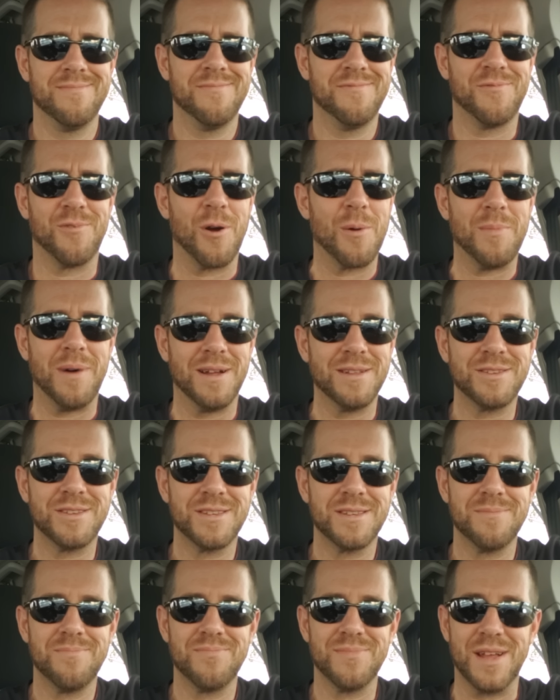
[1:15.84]
4
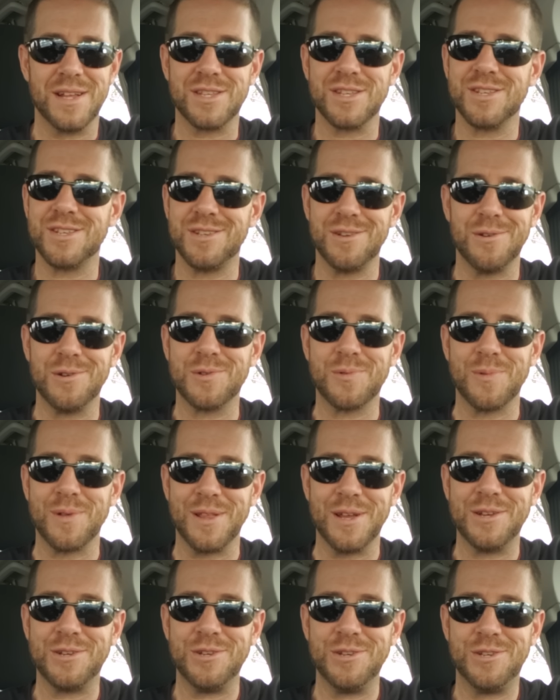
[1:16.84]
months, that's a serious
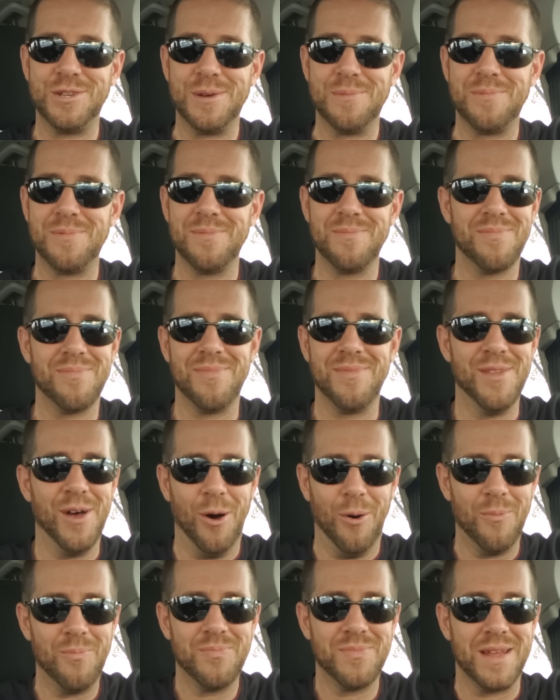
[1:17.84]
relationship?
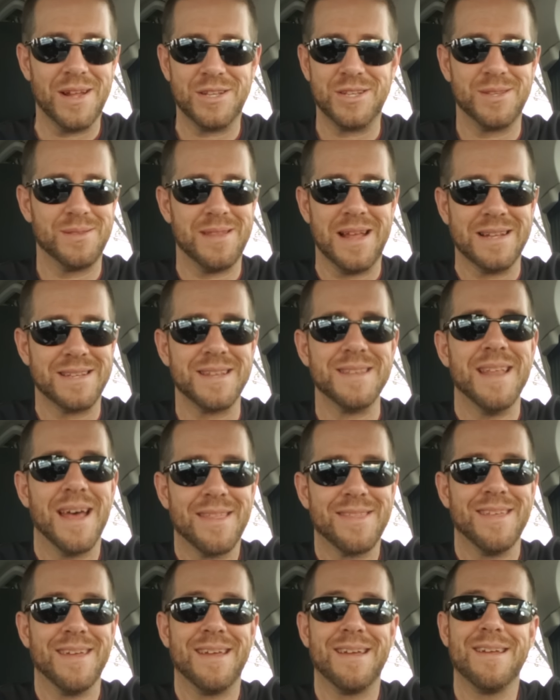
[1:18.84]
No, that's
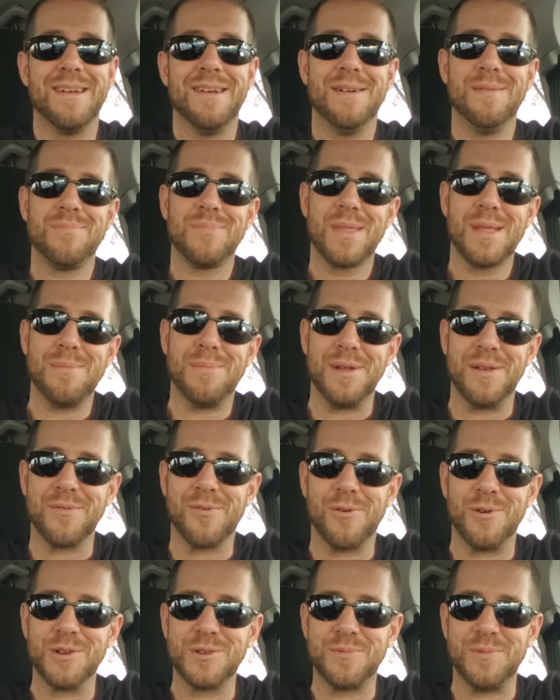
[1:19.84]
nothing. But of
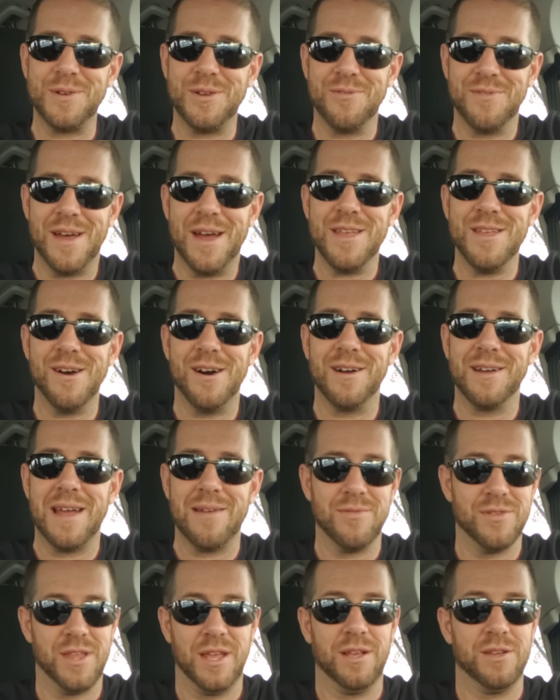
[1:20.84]
course, when you're that young,
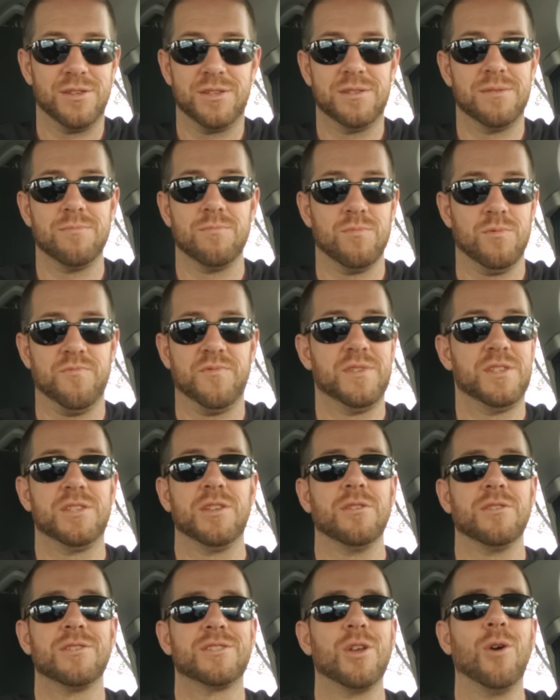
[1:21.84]
everything's
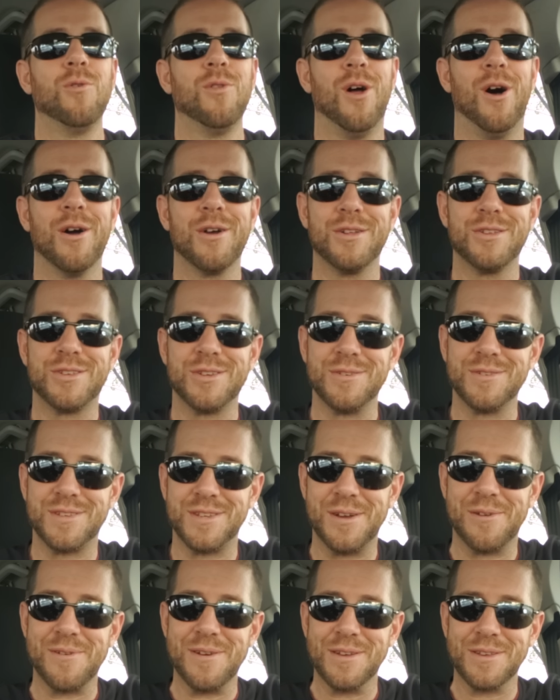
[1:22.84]
so long and so
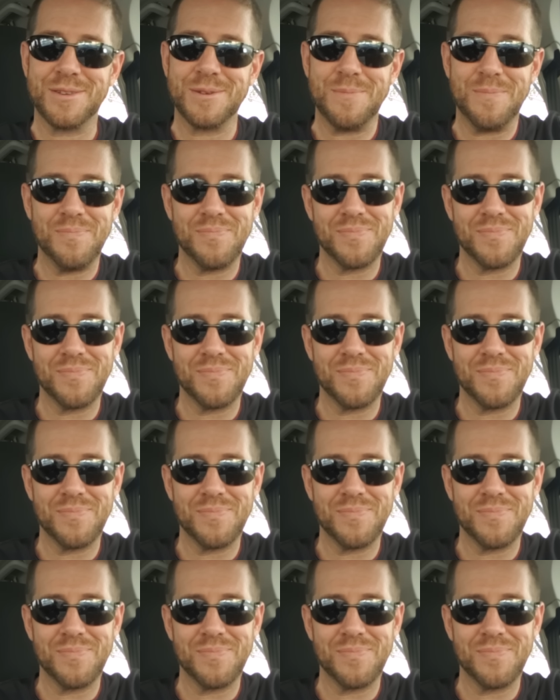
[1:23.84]
serious.